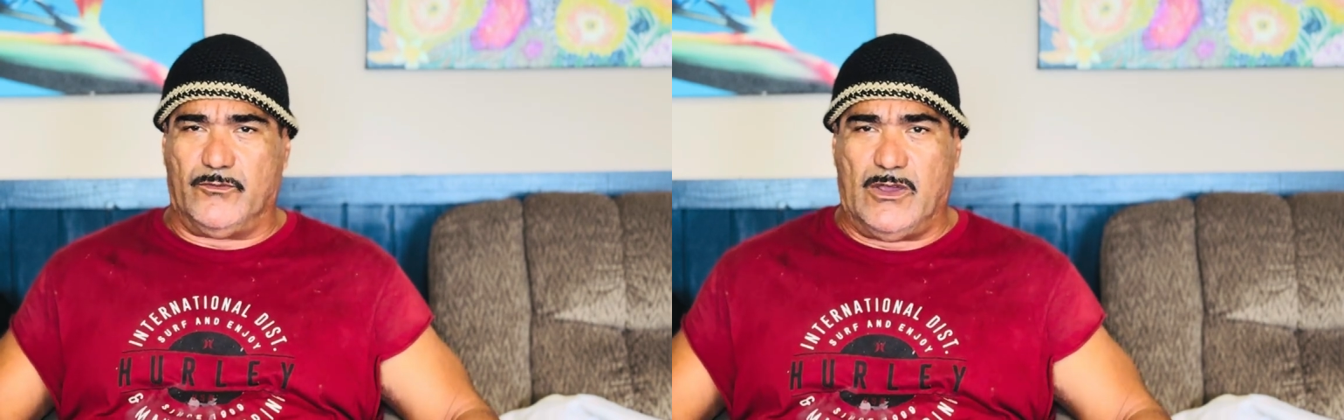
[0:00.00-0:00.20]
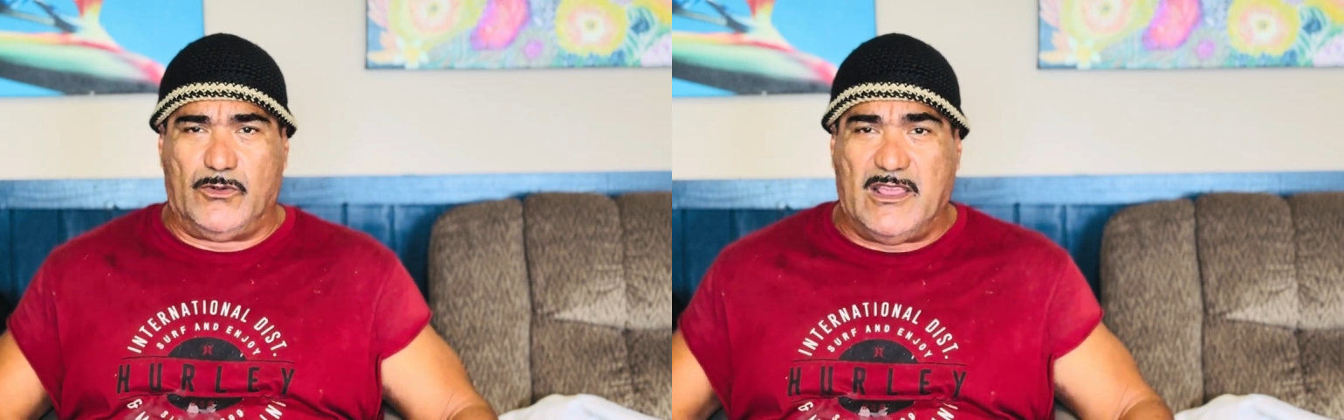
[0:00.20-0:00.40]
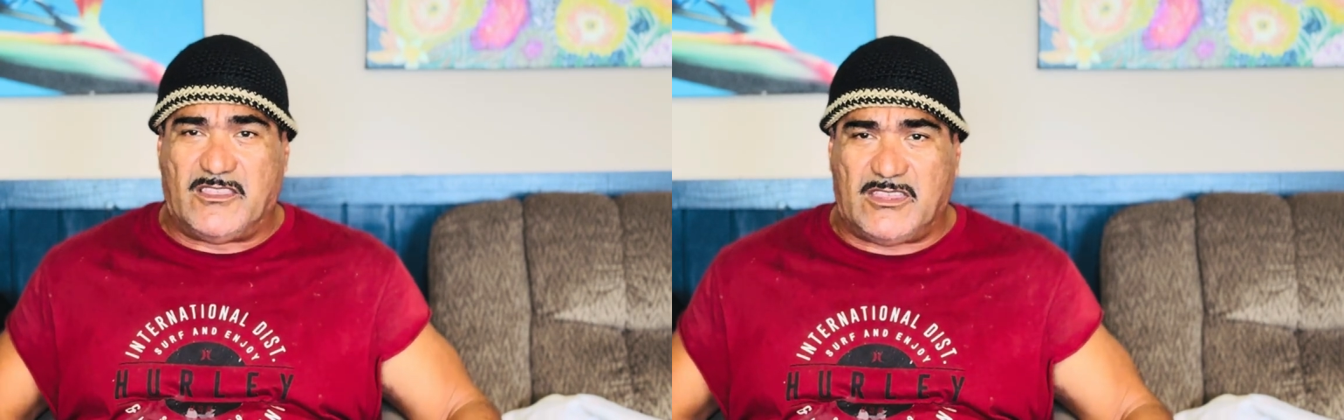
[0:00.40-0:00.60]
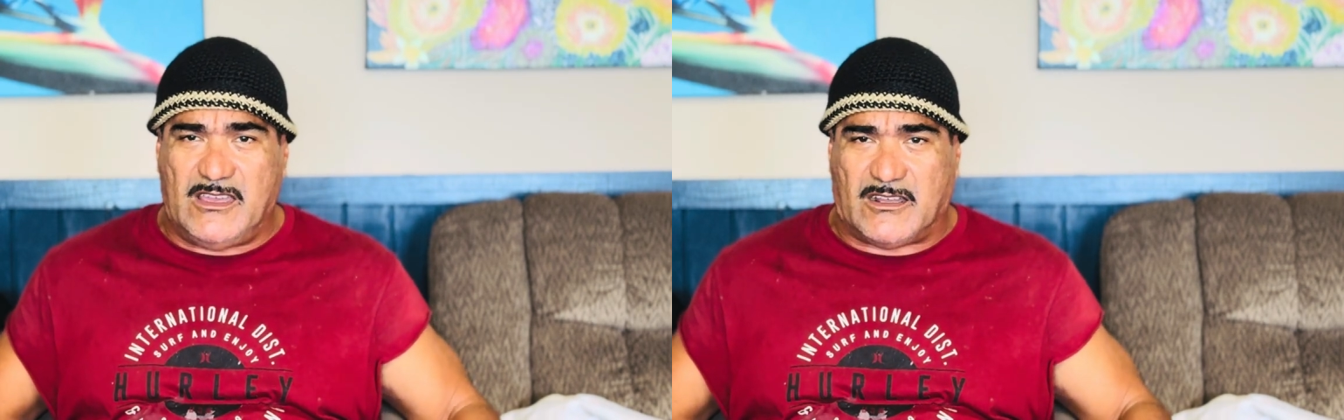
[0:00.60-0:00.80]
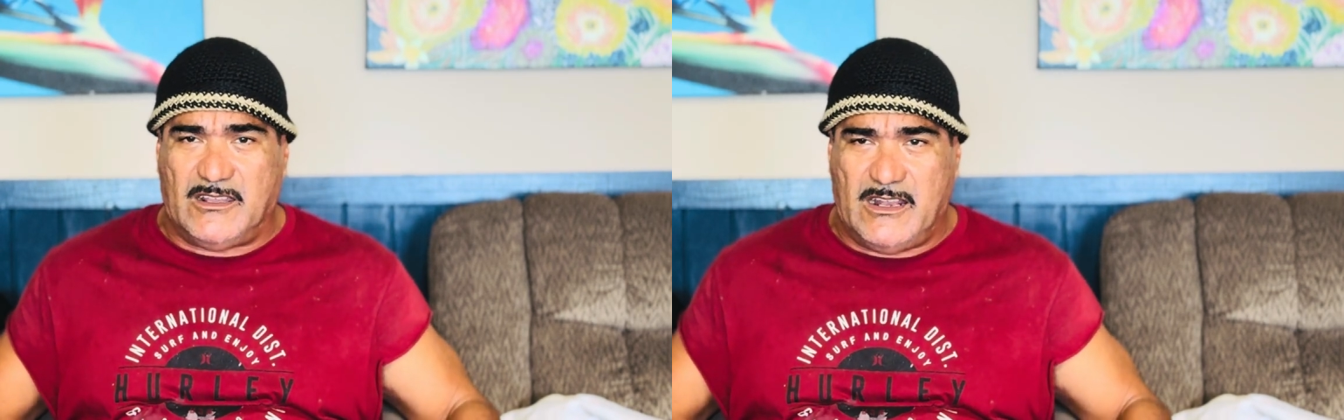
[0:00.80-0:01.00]
Well, we didn't see
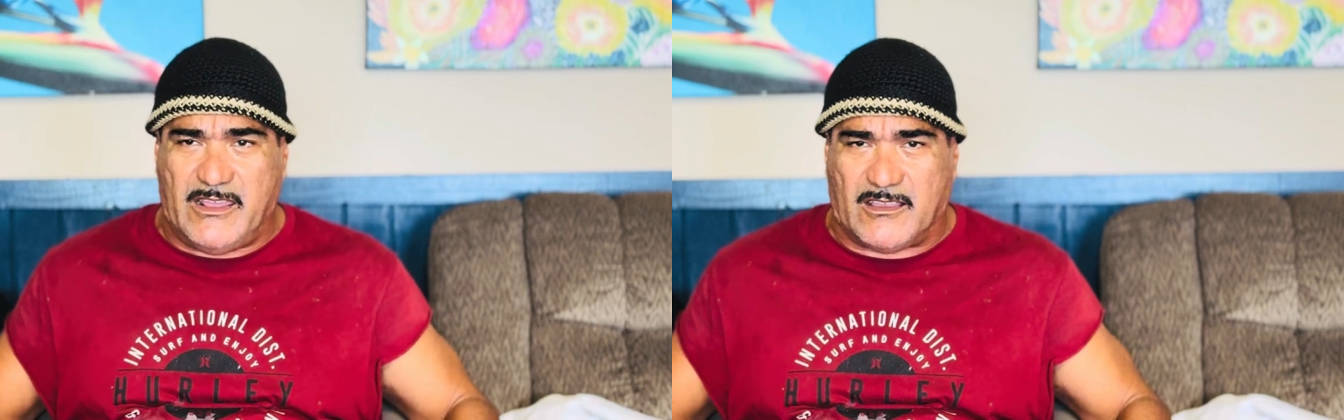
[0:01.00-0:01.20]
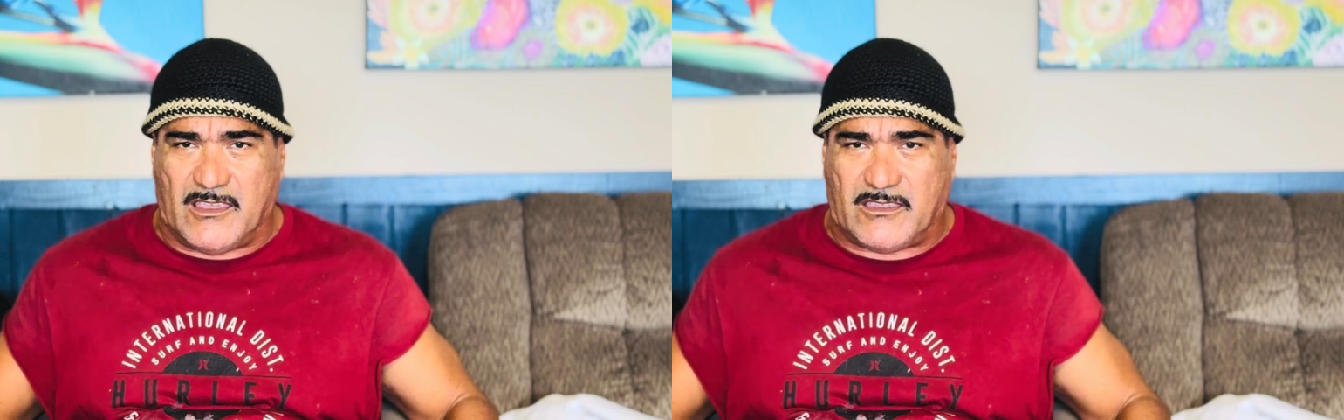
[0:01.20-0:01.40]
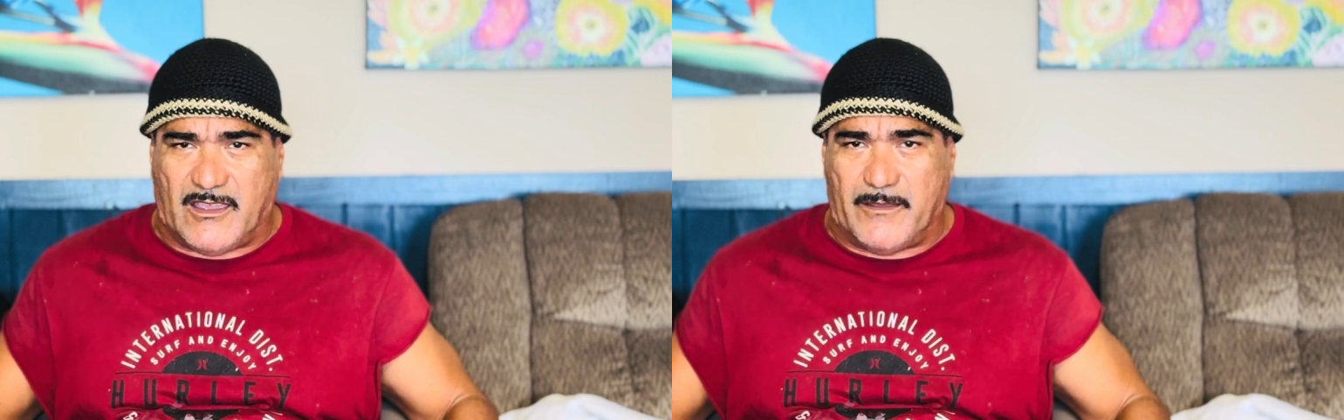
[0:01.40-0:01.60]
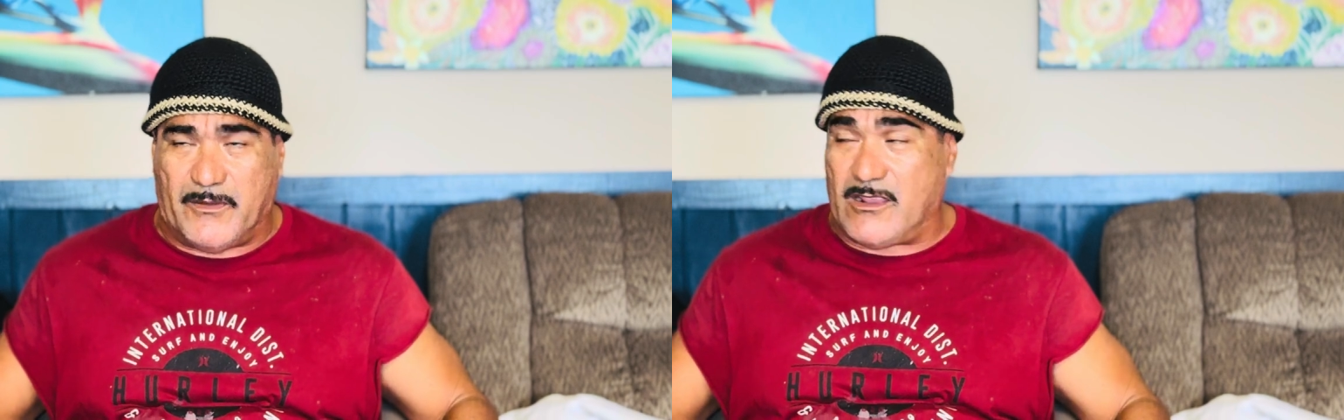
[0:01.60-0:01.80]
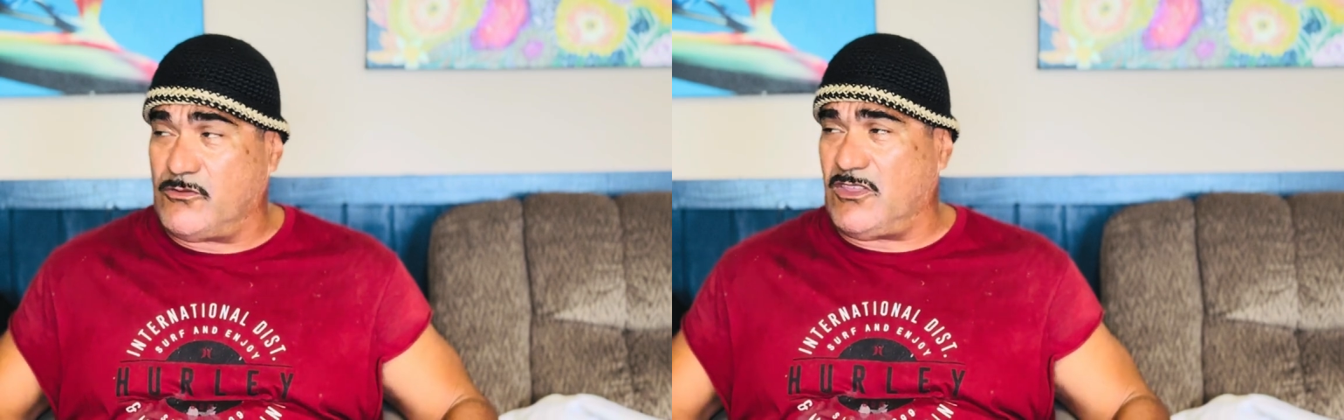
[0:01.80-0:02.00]
Kalili at the time. I
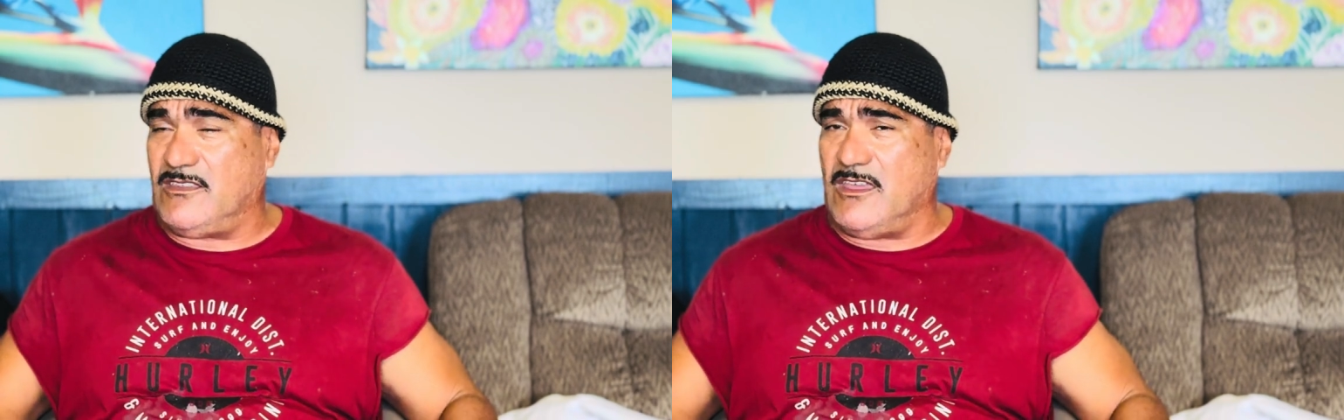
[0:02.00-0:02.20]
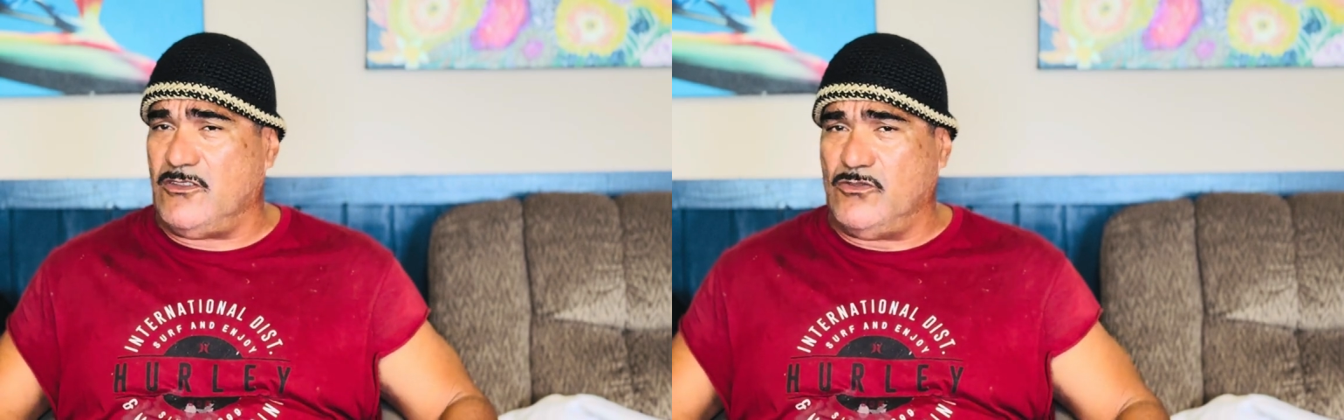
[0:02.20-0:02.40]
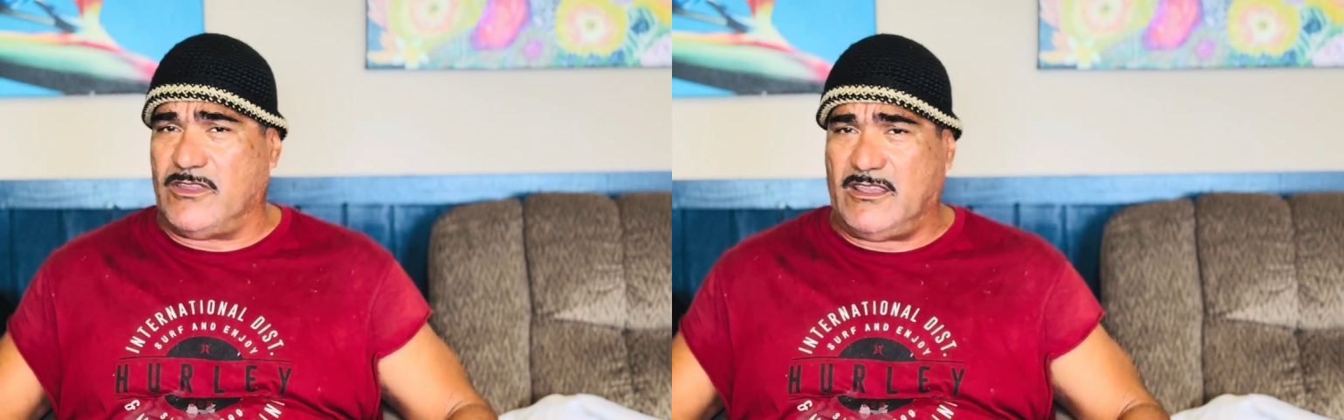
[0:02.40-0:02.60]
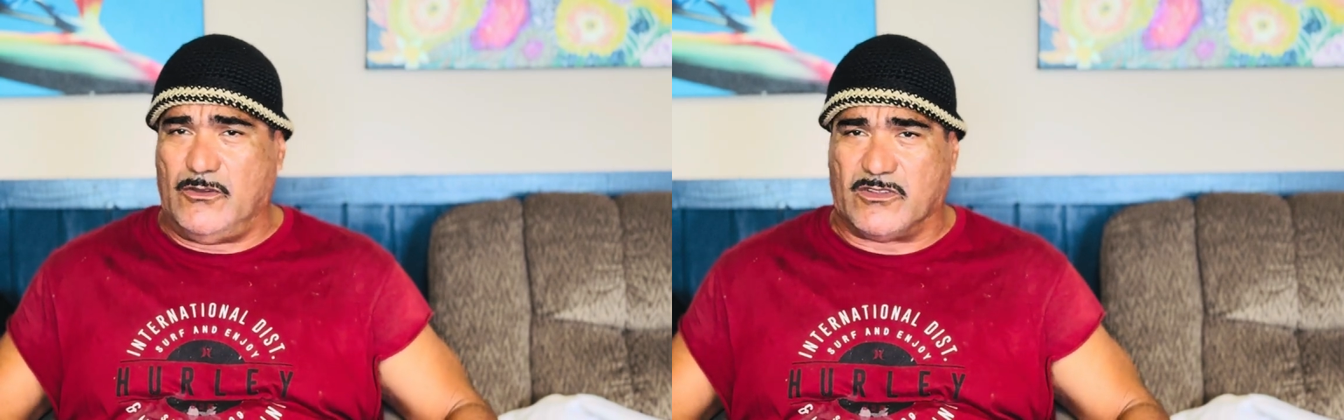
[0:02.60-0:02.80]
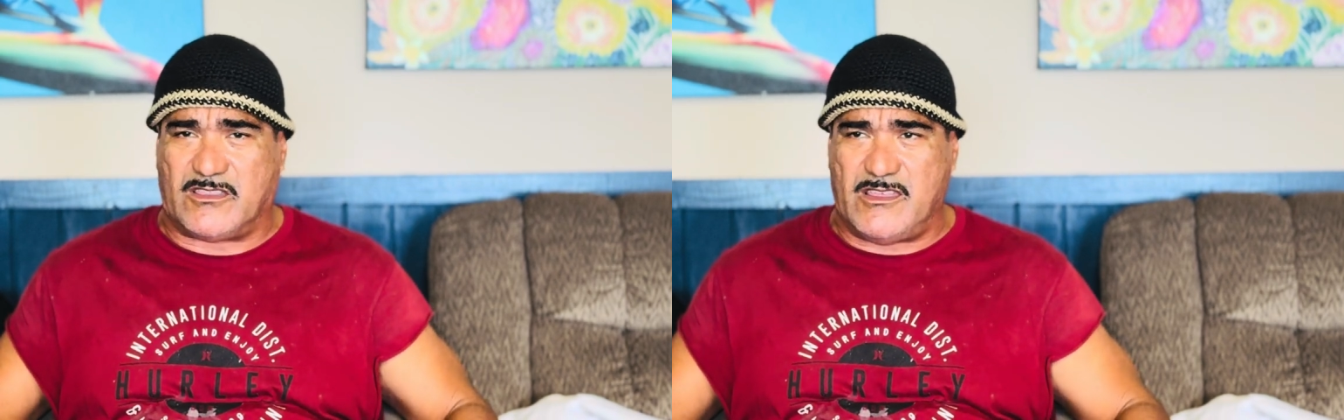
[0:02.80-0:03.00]
don't think they knew that he
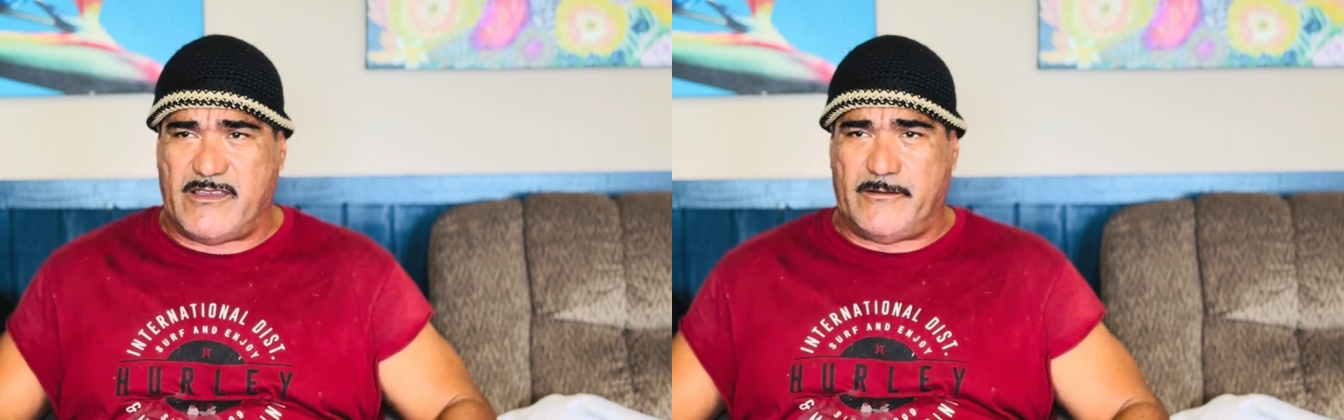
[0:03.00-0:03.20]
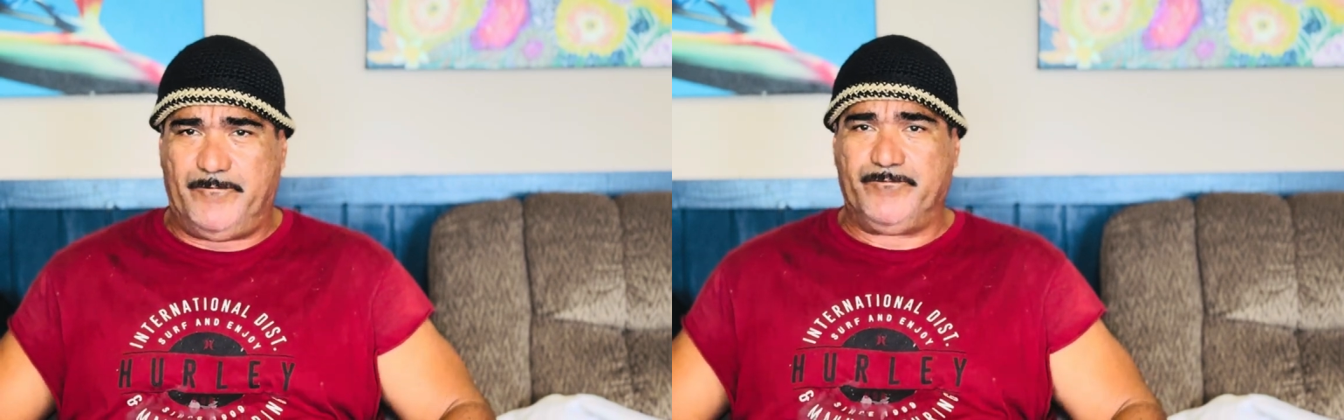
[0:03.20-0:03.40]
was there.